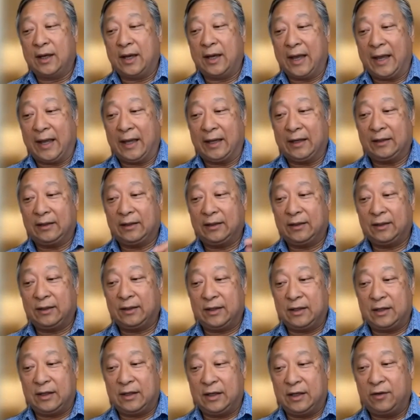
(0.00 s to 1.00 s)
And
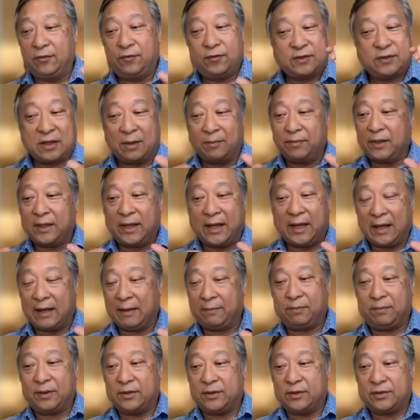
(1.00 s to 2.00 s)
if something
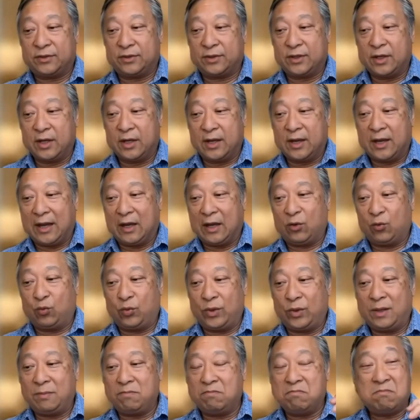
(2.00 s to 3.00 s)
happens and
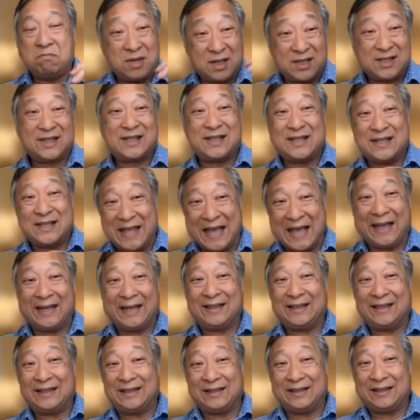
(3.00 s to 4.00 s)
we miss that
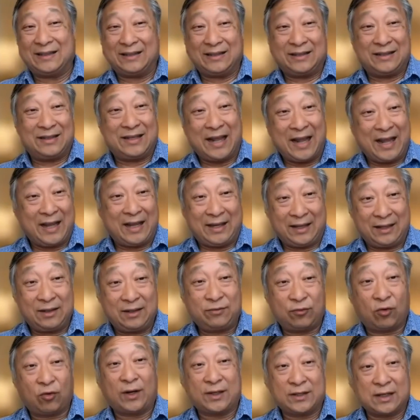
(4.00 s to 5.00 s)
day,
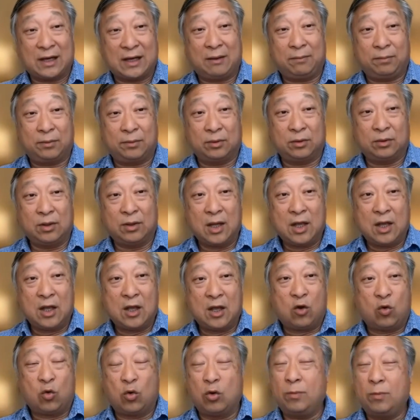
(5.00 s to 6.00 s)
for example,
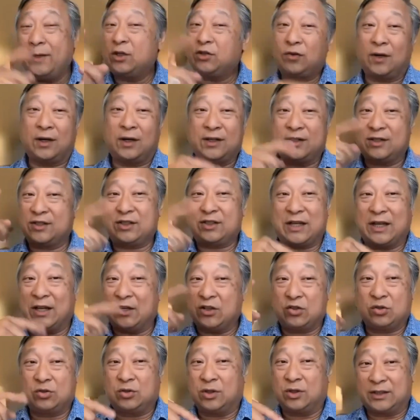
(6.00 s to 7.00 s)
we'll be trying to
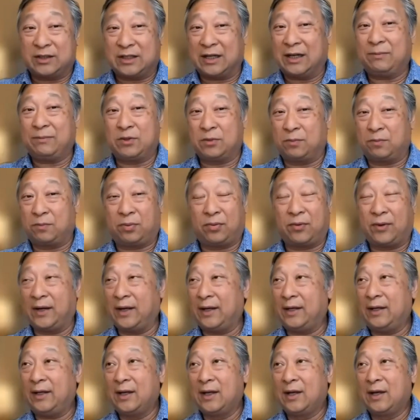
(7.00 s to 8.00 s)
schedule a time to
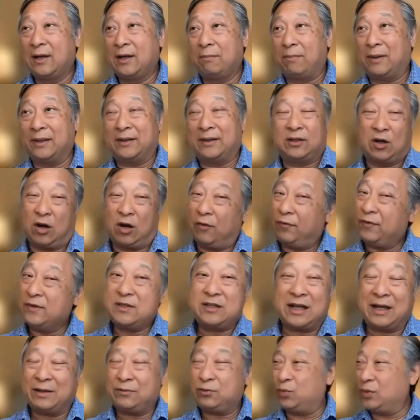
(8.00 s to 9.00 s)
pray, but
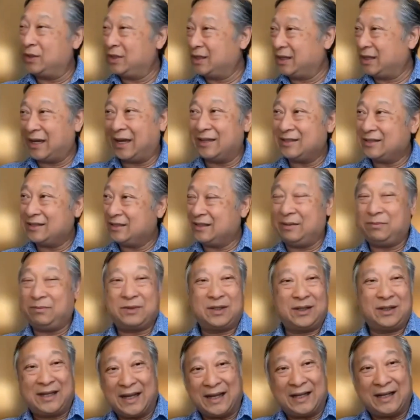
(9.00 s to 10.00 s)
oftentimes we can't seem
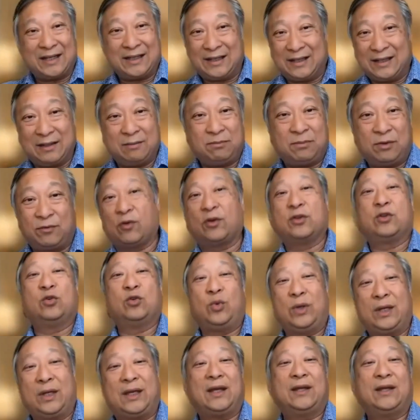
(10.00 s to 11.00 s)
to get it in before the
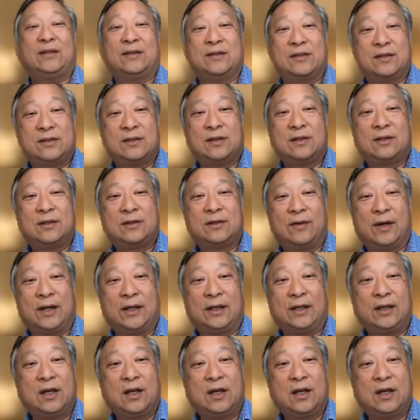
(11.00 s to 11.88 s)
weekends, right?